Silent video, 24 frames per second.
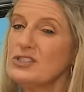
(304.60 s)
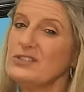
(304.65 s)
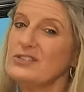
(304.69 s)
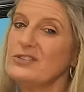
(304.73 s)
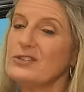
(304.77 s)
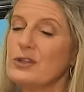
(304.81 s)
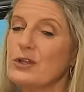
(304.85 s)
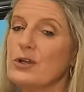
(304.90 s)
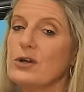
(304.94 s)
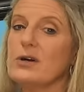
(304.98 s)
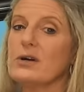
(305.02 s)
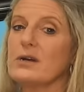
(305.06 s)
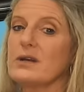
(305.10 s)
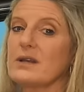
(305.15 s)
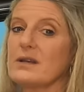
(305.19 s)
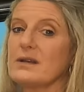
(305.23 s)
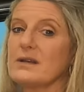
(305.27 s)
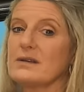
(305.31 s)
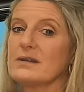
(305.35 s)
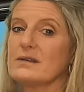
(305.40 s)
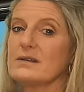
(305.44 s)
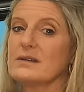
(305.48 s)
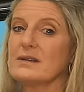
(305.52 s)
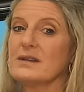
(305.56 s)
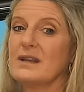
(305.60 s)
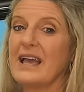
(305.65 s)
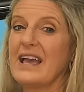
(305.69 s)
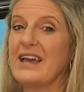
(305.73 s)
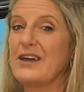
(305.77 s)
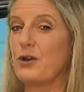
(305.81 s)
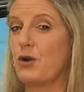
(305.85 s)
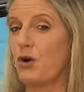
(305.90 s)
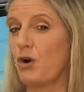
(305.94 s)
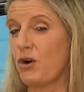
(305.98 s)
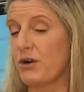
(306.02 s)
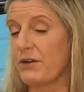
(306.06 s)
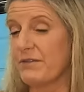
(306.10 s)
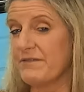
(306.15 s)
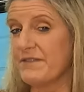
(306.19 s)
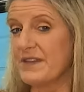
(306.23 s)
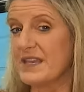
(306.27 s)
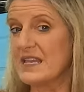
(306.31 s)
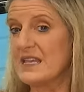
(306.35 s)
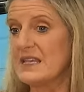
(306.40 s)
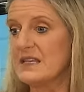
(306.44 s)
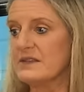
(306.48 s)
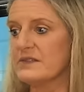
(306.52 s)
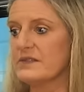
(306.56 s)
just look at
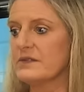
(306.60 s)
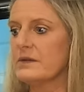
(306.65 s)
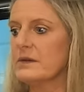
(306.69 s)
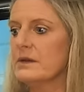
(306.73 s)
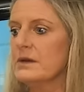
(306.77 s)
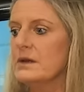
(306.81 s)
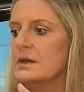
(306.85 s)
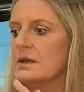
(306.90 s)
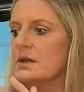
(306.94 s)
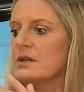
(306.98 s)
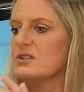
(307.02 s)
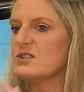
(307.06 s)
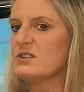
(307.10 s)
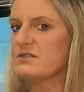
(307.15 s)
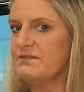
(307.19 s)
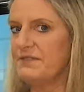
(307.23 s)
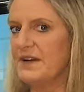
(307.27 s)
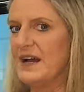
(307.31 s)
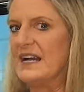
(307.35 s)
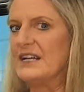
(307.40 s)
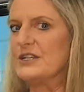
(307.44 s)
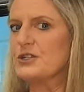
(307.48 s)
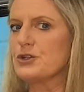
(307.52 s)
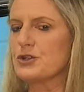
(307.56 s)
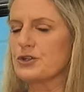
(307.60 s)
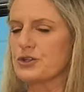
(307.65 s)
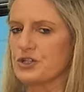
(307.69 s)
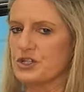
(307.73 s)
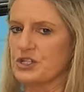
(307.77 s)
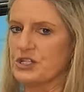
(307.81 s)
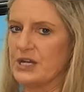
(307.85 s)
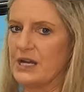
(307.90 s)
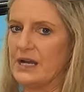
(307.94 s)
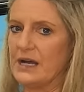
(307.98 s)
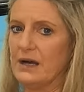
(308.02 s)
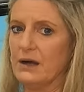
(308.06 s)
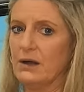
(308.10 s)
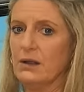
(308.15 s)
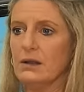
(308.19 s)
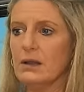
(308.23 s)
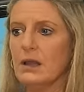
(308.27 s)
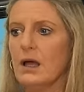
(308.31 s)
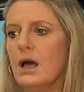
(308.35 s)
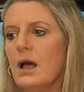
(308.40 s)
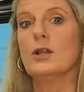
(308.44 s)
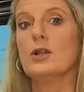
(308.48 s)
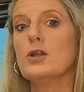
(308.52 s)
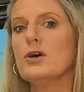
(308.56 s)
RVs to find your
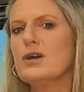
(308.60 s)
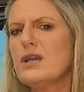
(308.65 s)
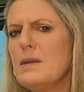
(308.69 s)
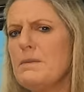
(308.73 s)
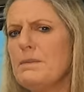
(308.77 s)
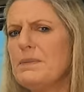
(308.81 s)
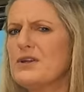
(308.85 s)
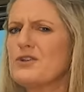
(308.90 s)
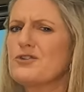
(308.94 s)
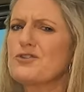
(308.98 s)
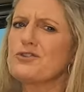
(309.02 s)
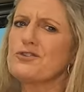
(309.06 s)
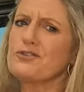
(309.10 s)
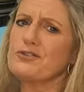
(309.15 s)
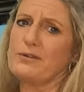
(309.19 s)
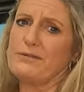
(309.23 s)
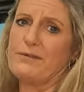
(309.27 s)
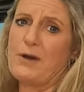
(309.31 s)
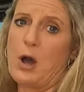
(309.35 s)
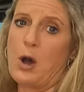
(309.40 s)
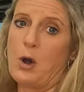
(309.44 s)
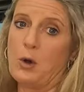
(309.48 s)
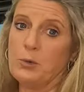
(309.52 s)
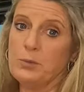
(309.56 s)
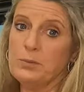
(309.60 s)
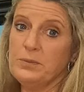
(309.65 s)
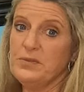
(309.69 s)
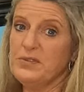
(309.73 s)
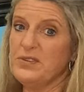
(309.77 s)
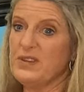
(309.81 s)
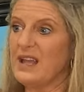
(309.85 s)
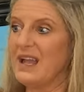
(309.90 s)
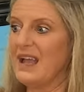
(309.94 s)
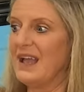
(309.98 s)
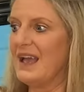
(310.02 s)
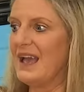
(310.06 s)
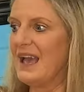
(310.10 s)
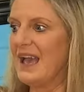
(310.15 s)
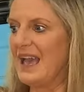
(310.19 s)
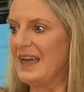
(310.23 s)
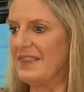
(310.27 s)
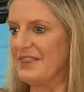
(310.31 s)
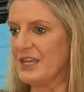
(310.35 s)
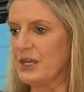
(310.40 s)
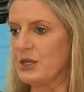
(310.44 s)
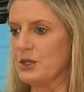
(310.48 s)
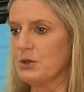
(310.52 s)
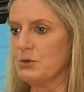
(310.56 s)
style. Look at pictures of homes
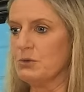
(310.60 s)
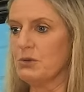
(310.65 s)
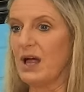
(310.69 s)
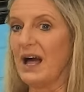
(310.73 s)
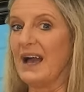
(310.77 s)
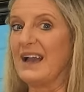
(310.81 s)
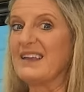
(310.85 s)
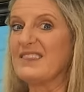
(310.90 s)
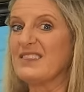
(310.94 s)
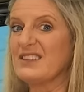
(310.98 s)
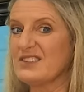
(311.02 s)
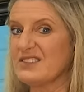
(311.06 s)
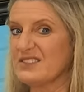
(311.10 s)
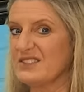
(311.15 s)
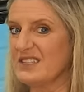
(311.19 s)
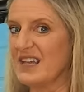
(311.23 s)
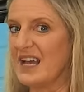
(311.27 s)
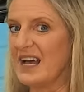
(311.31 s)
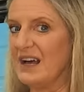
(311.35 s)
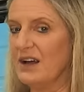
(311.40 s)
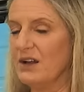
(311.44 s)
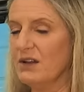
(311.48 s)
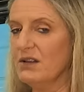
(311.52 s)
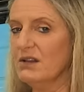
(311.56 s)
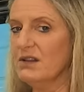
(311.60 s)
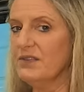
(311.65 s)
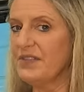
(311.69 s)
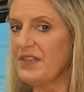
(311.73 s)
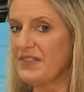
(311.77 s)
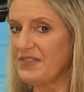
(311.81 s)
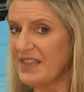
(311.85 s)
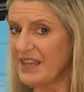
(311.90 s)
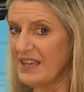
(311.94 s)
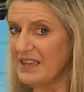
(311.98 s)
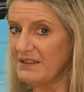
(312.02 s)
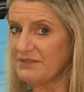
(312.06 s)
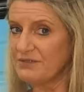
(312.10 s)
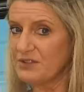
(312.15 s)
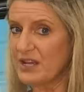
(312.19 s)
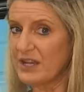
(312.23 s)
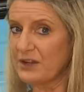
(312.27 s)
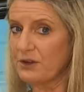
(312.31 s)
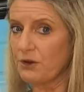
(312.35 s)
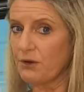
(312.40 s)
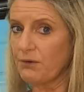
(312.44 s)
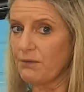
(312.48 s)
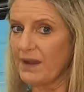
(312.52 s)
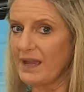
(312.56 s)
and that you like the style that they have
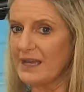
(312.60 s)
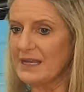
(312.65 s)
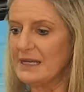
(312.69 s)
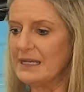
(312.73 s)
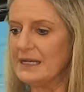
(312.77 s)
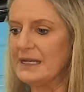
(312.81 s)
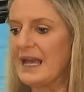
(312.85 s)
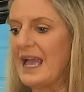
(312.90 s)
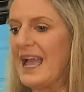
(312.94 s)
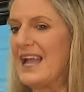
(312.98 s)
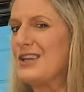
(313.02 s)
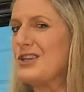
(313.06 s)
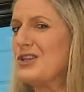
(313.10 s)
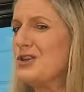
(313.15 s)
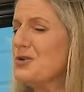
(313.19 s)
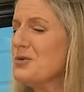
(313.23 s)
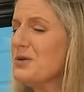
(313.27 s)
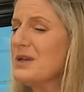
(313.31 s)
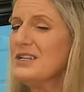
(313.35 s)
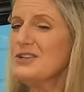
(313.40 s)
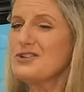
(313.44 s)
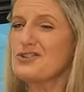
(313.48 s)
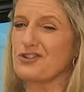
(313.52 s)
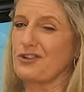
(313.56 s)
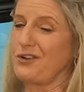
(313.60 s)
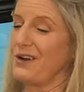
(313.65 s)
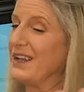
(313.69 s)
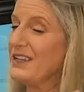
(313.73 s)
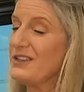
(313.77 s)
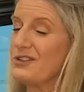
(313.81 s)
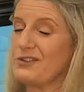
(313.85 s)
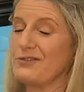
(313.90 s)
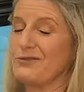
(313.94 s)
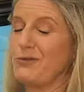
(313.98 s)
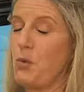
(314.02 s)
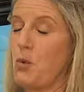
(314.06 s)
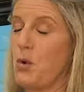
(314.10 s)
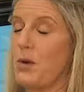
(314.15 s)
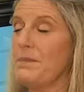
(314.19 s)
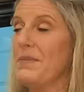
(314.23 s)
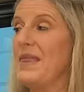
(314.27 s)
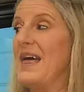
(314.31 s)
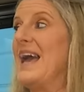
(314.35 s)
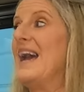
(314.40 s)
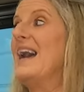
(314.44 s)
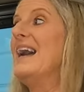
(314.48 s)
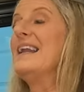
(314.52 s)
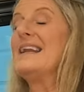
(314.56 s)
decorated, and you can transform
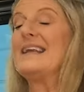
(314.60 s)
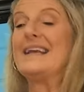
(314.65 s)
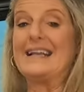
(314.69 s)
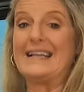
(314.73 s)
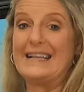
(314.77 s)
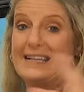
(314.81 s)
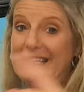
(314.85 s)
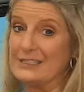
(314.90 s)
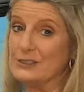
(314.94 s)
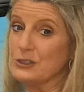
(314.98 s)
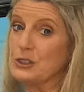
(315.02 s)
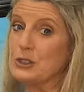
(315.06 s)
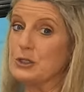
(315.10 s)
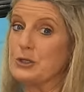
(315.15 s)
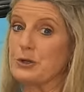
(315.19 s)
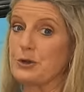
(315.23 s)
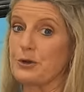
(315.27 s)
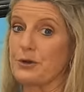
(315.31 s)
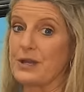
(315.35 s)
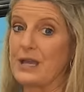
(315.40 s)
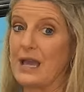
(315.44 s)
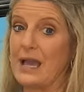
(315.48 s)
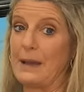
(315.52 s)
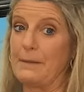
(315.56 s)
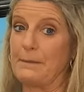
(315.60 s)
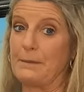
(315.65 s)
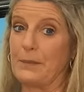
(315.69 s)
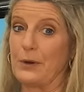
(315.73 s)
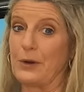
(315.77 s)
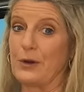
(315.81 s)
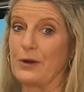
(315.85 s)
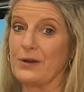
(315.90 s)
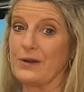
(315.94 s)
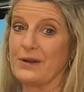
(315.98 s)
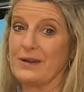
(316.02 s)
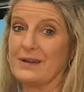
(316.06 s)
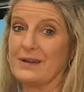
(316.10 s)
that into your camper.